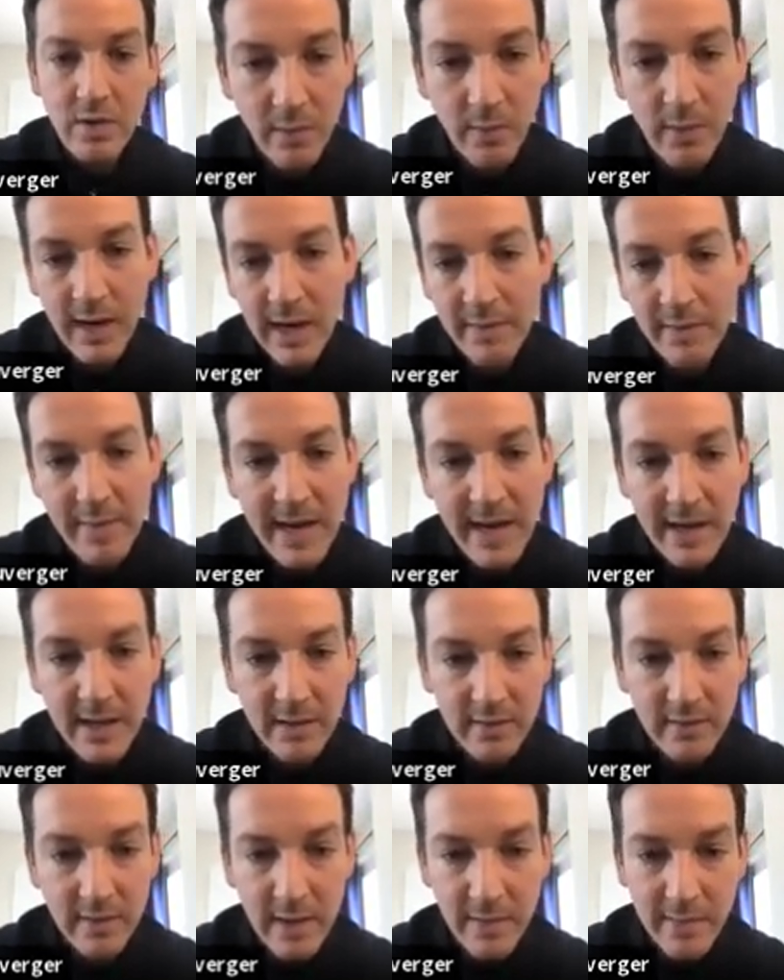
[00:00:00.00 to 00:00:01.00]
And while I'm at
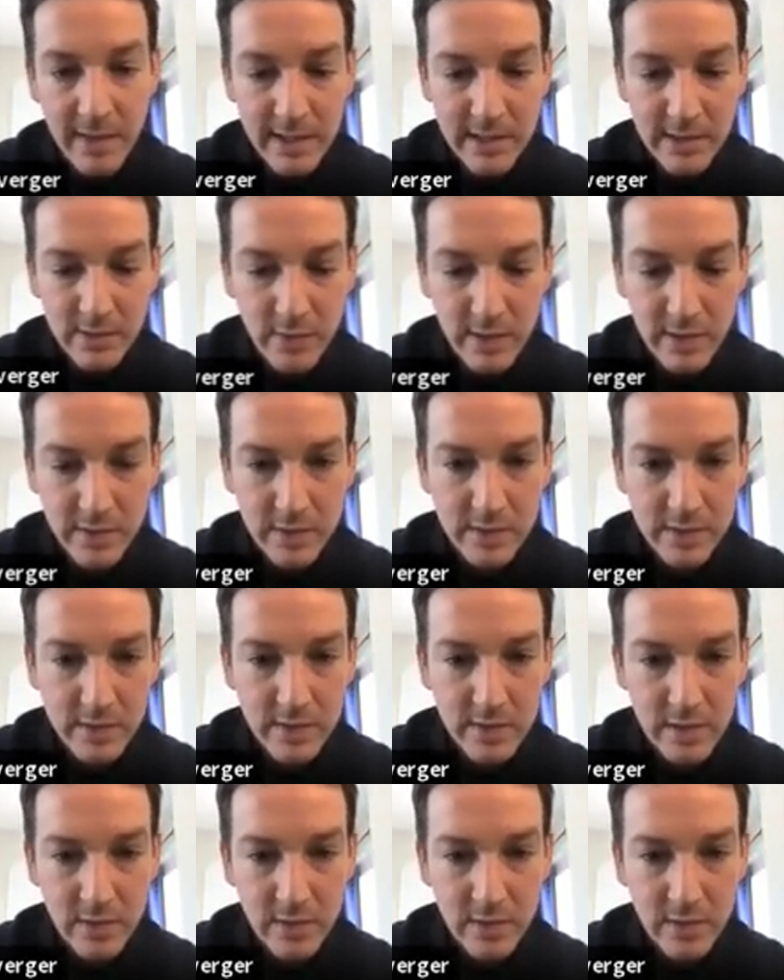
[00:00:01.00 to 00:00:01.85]
it, I might as well just